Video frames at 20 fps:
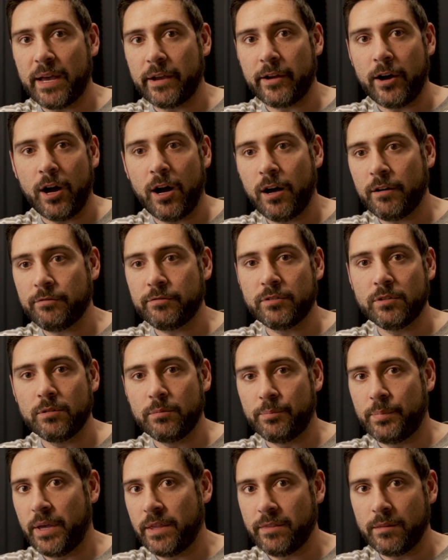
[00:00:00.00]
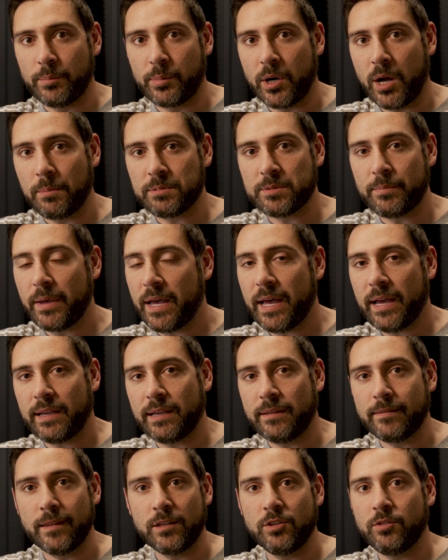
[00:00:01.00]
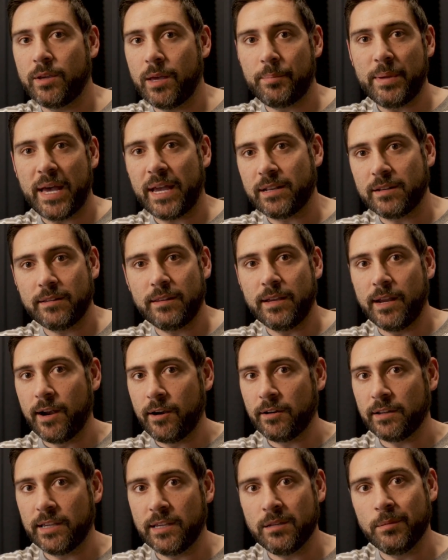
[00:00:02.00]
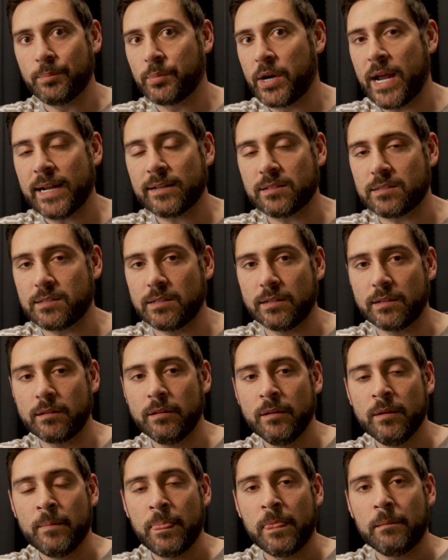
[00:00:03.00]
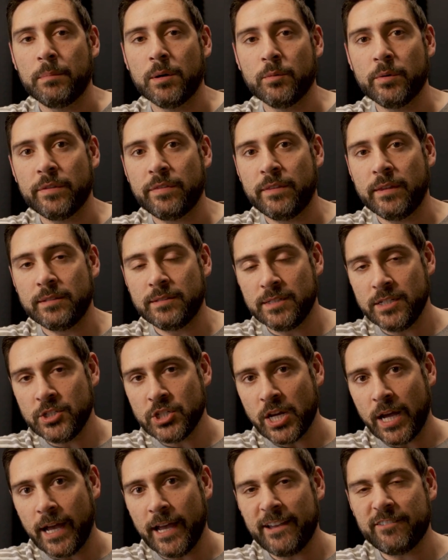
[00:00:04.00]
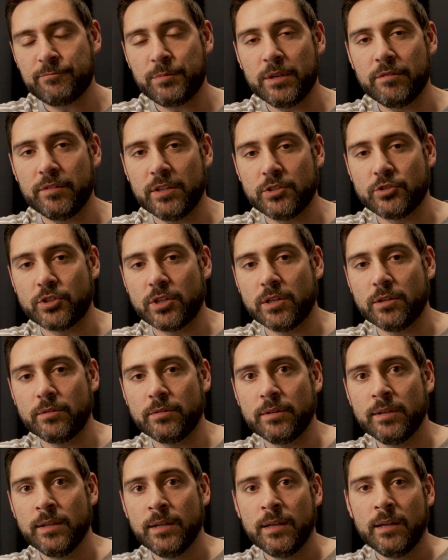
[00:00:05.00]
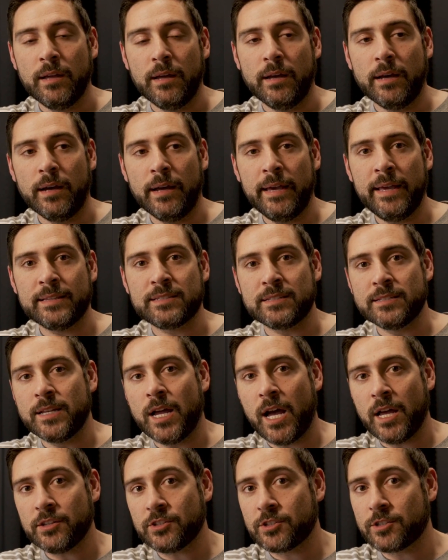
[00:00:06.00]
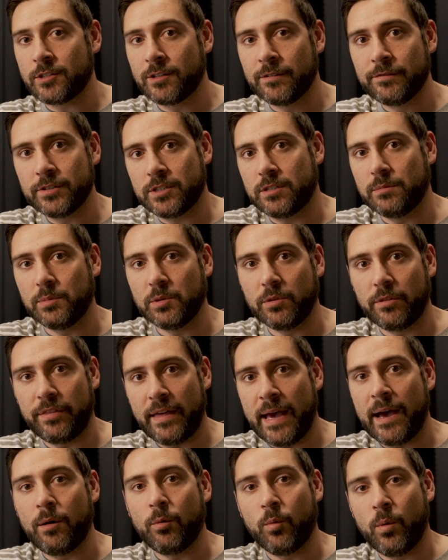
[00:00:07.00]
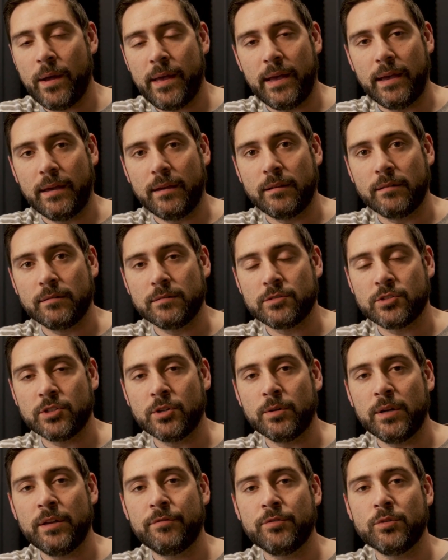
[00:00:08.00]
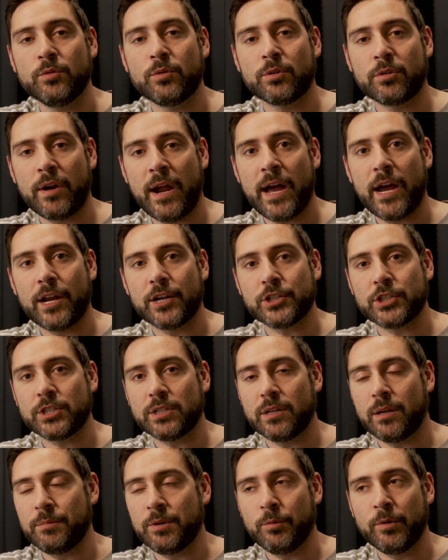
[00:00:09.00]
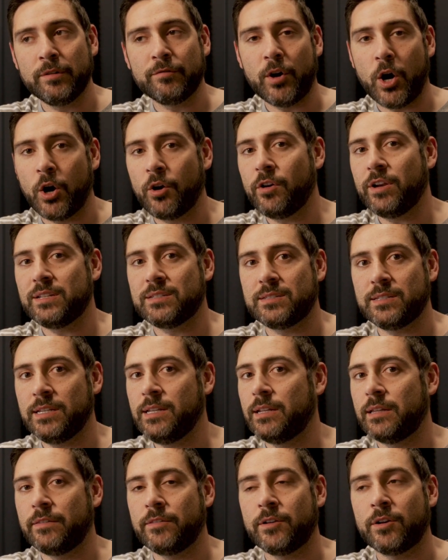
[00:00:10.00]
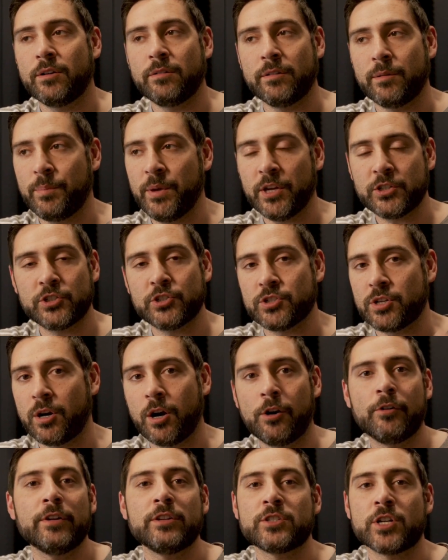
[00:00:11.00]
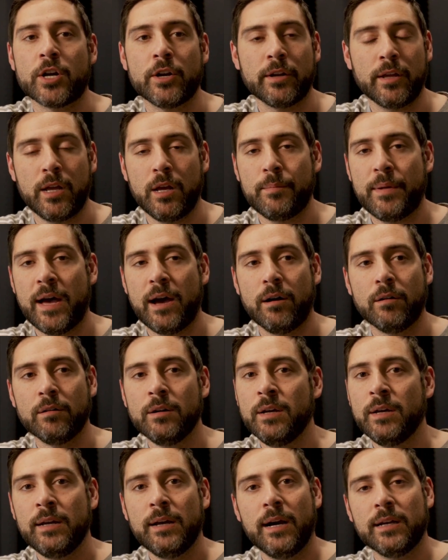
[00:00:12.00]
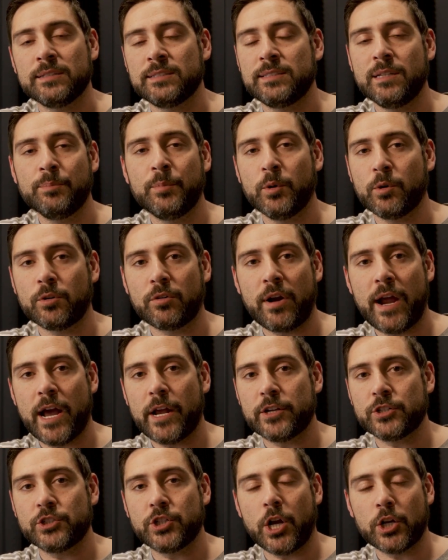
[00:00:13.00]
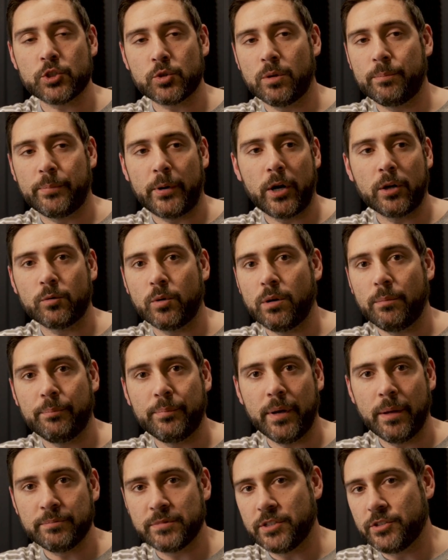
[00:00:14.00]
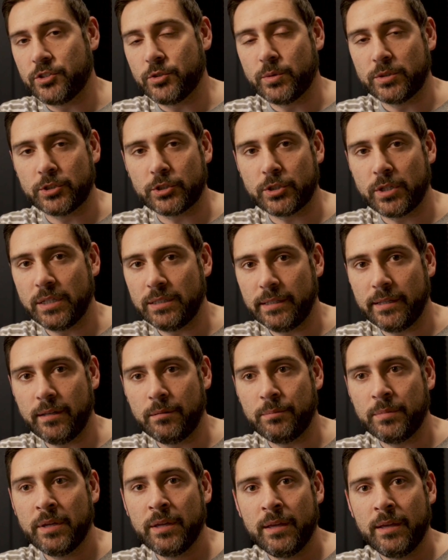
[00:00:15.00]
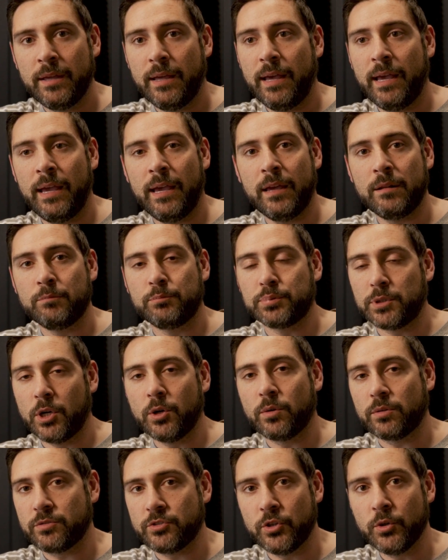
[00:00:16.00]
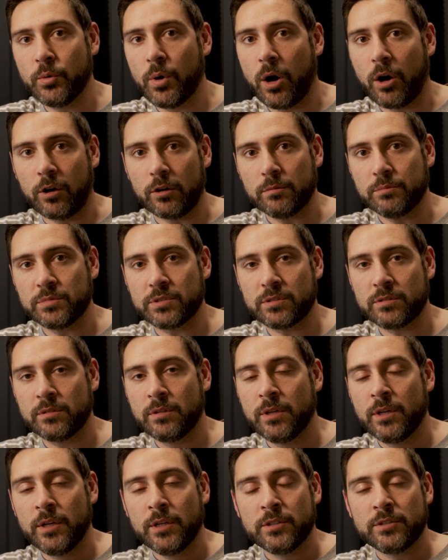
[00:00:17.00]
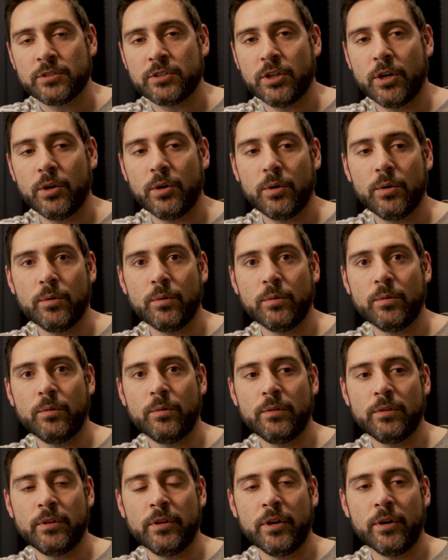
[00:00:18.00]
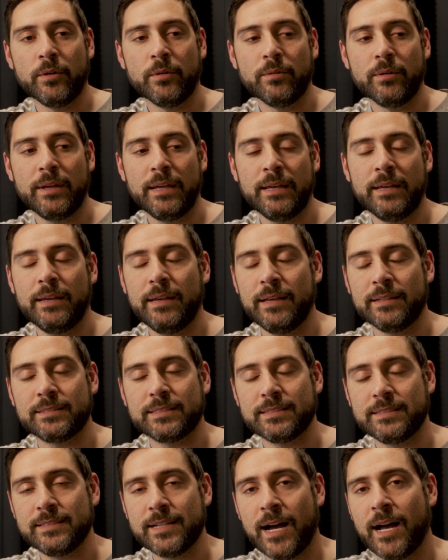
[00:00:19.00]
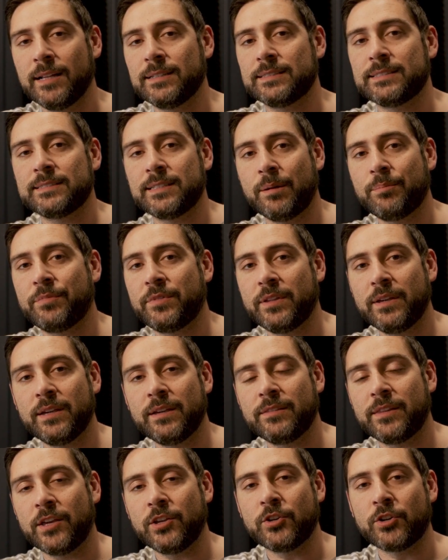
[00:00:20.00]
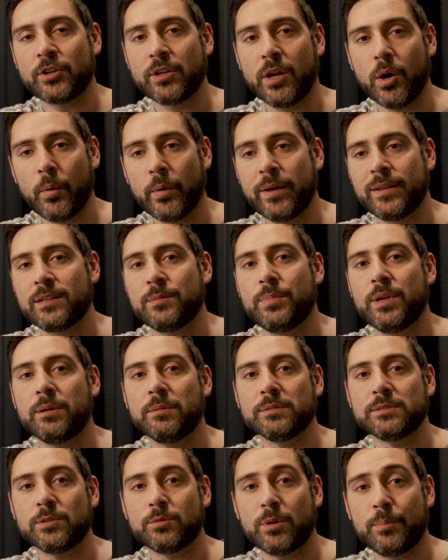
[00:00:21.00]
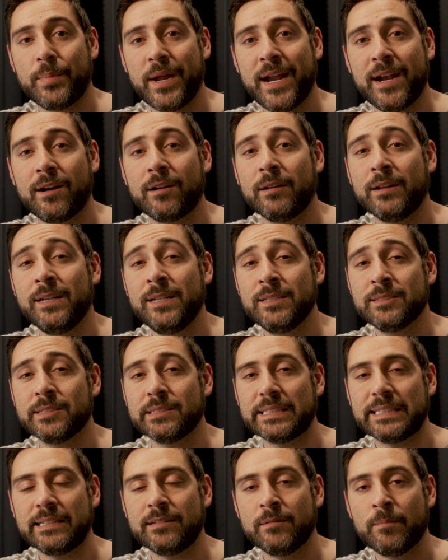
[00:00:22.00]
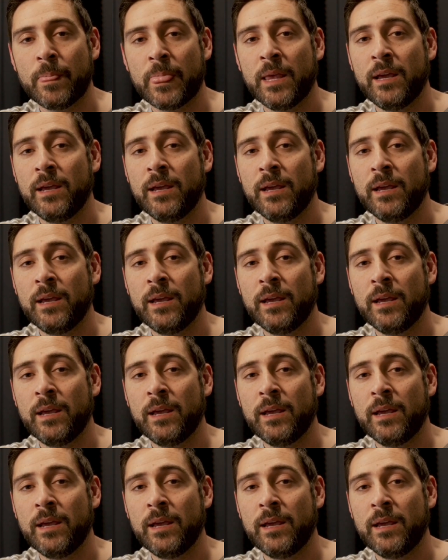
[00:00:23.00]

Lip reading: back off, you bend the props back, and then you get back into the air and keep practicing. But with the DJI FPV drone, it's not serviceable that way. So if you crash, I mean, we've already seen it. The pictures are already starting to come out. A simple crash, Joshua Bardwell bumped into a tree limb and broke 2 arms. So, you know, it's not something that you're going to be able to repair easily.